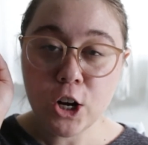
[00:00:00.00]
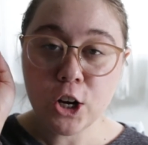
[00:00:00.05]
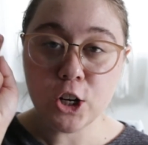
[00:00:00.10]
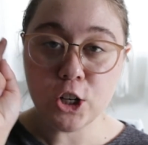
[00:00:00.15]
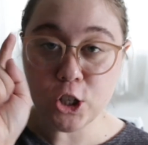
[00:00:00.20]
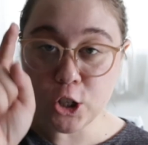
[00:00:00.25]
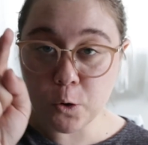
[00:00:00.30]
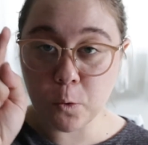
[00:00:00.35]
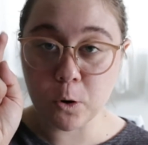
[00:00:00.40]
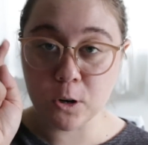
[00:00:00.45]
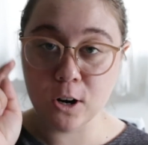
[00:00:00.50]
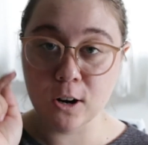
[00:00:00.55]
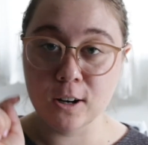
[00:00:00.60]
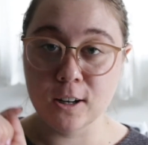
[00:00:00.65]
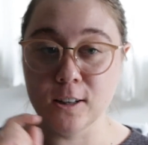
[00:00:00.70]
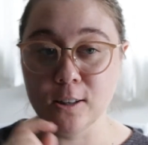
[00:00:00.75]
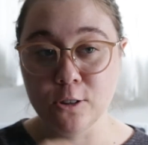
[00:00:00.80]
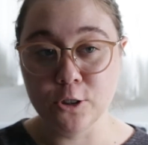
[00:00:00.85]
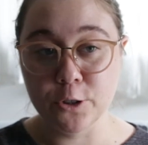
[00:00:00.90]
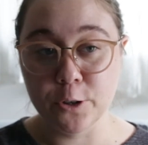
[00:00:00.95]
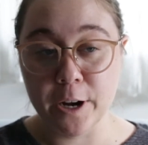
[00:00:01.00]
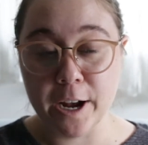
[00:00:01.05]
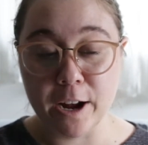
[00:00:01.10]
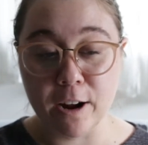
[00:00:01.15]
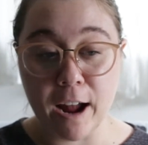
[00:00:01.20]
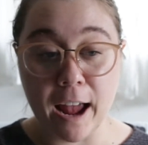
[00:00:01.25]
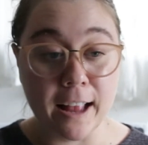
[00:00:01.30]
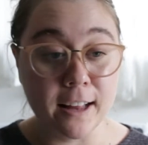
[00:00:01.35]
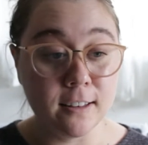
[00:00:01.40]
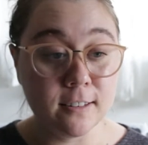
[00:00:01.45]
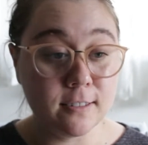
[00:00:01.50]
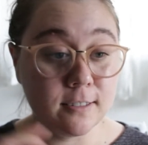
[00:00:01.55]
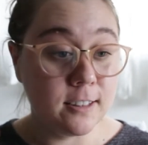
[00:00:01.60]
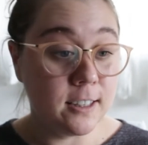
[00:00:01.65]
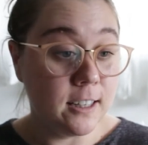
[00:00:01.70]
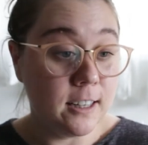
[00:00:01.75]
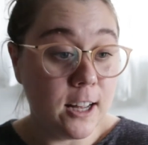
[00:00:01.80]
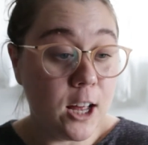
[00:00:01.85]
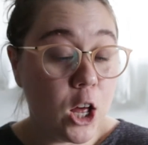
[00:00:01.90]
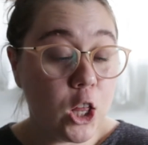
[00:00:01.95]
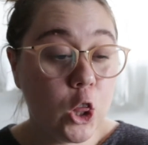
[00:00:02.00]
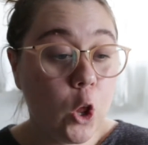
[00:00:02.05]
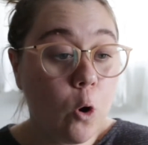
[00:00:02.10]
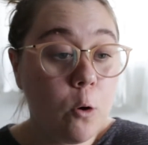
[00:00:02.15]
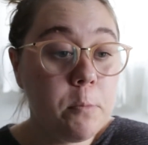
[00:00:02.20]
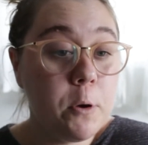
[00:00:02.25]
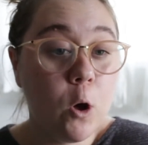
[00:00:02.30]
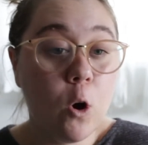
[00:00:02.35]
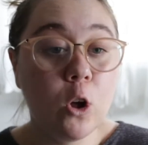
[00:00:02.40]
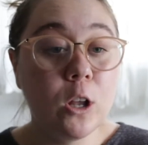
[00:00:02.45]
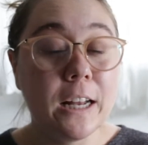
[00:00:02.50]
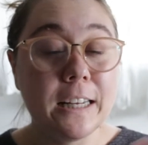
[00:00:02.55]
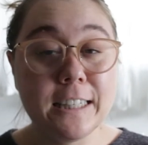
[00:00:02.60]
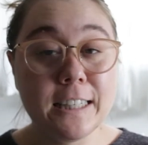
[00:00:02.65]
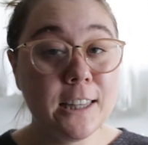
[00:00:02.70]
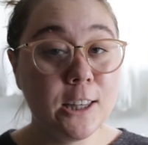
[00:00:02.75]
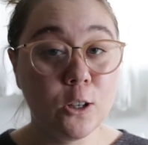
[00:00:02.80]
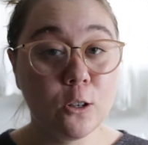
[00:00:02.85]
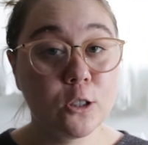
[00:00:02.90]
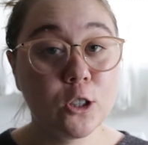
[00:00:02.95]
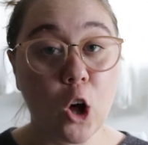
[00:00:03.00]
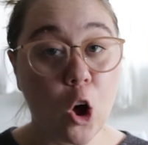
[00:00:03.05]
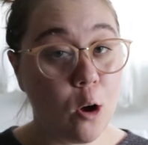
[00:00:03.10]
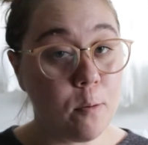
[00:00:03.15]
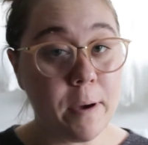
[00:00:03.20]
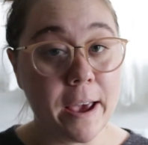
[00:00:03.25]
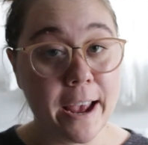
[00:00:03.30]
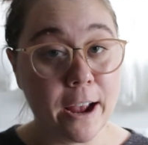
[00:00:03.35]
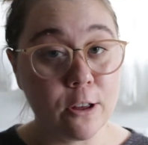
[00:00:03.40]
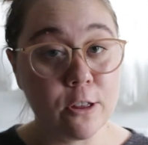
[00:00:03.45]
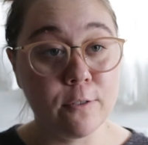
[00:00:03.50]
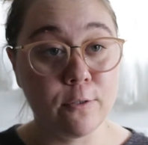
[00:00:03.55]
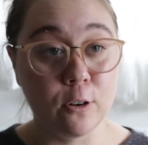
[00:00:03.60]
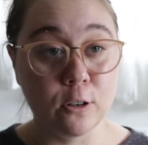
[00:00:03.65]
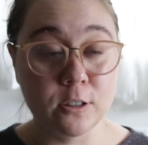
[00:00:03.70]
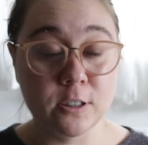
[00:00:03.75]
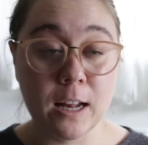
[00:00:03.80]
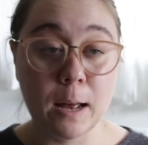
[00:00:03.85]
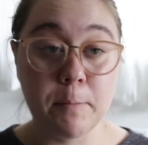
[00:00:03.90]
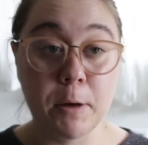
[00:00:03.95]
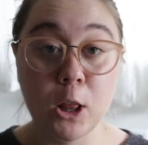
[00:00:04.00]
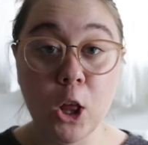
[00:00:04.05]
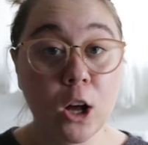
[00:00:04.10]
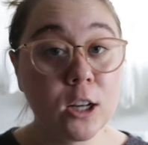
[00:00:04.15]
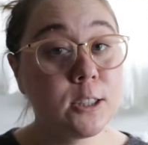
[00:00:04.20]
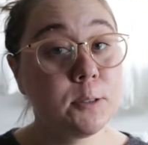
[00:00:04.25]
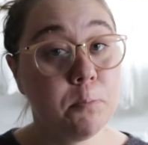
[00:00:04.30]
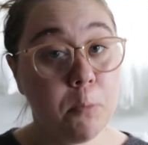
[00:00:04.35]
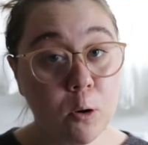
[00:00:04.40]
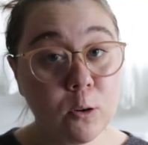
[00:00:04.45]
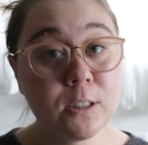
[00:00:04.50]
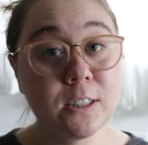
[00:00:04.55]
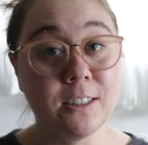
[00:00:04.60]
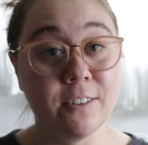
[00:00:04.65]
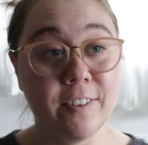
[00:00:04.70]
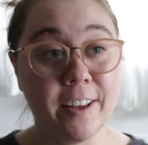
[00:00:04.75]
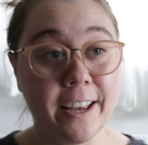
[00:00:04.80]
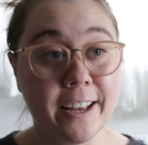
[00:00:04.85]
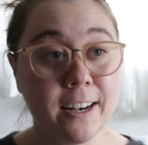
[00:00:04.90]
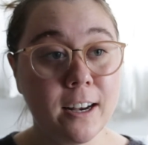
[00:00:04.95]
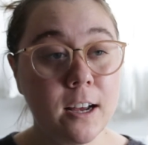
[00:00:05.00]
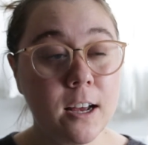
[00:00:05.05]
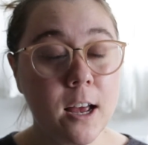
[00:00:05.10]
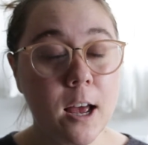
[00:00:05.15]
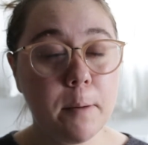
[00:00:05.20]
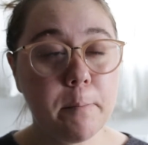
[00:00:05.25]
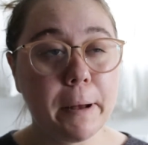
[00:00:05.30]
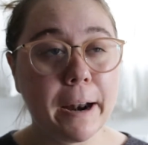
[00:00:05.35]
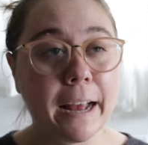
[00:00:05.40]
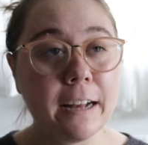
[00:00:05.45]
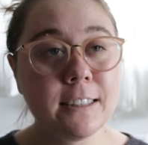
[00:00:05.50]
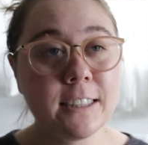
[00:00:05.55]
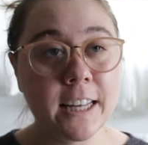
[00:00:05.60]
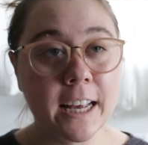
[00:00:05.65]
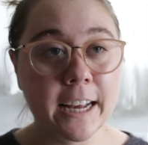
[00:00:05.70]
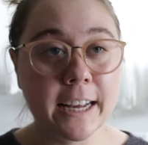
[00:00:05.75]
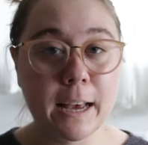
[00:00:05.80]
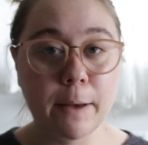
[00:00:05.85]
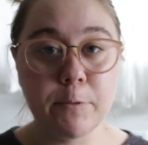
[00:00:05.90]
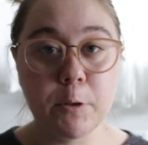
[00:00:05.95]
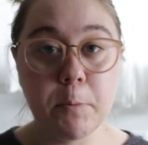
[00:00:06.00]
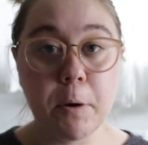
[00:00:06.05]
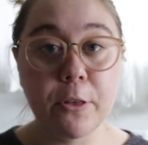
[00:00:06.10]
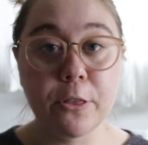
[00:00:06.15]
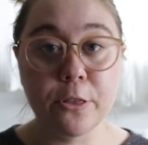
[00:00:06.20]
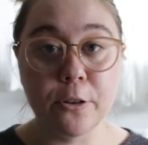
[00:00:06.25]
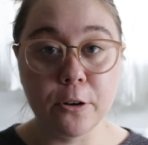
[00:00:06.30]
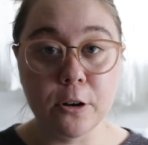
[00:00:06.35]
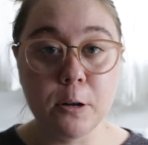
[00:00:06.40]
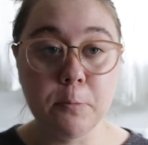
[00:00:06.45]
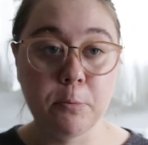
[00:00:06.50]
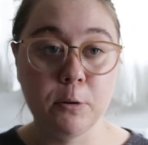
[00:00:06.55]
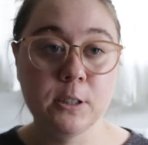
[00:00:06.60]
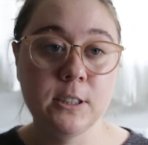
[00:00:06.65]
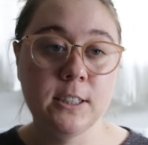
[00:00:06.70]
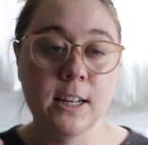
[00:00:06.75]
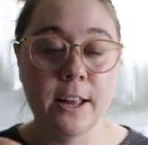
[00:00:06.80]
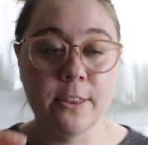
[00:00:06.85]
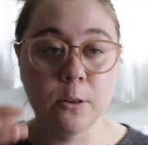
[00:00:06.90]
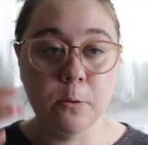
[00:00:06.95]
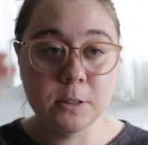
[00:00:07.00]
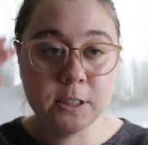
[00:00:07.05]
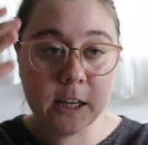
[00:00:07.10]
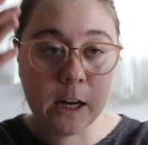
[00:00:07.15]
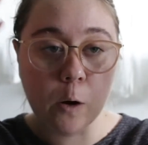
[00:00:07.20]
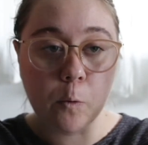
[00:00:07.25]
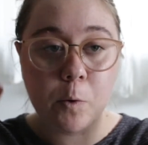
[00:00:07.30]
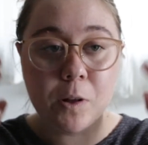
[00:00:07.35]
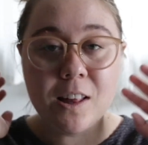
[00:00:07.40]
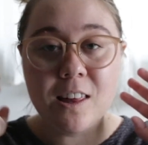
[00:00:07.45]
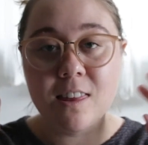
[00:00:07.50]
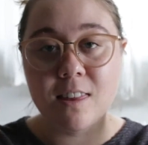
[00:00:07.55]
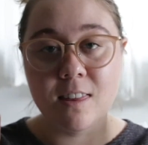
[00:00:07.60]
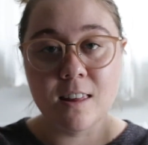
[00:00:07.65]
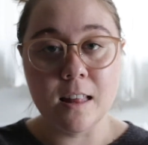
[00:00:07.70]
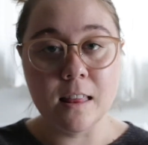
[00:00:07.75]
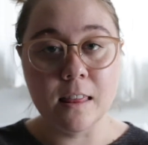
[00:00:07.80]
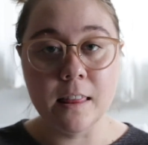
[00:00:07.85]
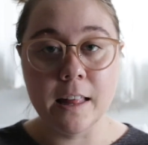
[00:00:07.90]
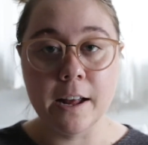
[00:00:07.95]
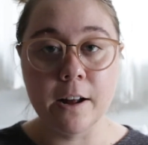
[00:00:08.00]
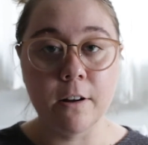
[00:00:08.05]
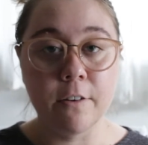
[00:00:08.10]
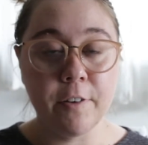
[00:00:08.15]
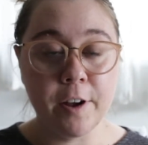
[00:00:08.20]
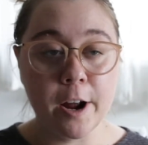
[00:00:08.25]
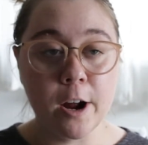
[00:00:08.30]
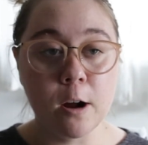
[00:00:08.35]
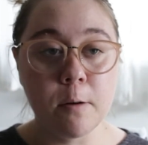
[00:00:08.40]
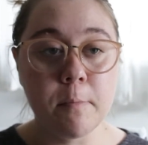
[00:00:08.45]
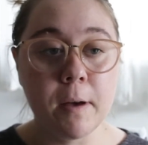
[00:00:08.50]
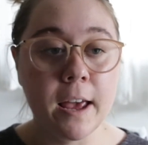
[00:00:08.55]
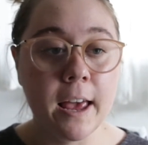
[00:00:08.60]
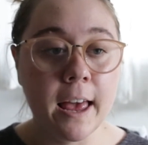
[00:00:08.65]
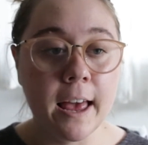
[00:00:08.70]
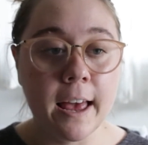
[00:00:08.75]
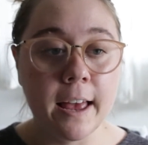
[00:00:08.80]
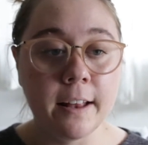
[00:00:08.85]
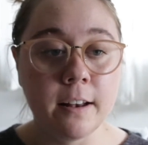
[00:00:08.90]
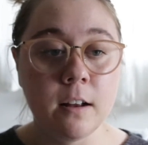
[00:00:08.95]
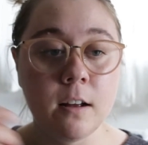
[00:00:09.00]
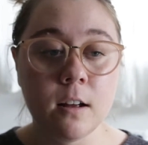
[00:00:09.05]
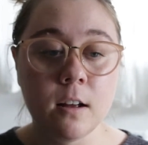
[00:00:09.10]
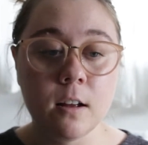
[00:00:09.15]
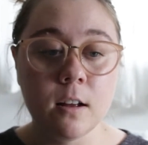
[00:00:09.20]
You are not gonna lose your hair. And lo and behold, I didn't lose all my hair the first time. I lost most of it, but I'd say I kept about 30%. There was like a really thin layer of hair on my head.